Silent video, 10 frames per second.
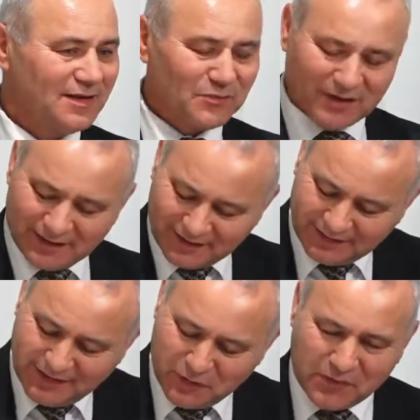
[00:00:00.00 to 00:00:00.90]

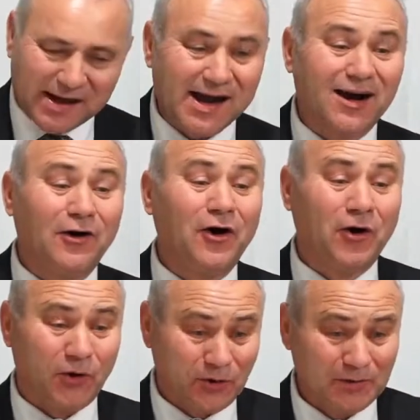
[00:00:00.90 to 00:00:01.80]
Brethren, we are
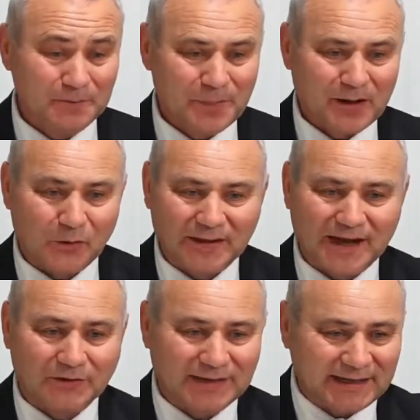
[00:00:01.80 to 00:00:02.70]
all,
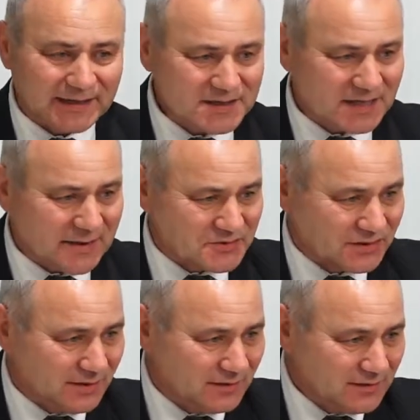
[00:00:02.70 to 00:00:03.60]
without any
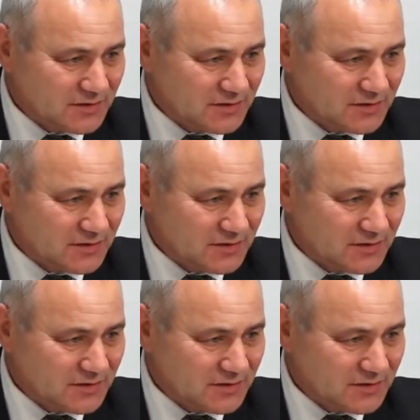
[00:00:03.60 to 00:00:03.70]
exception,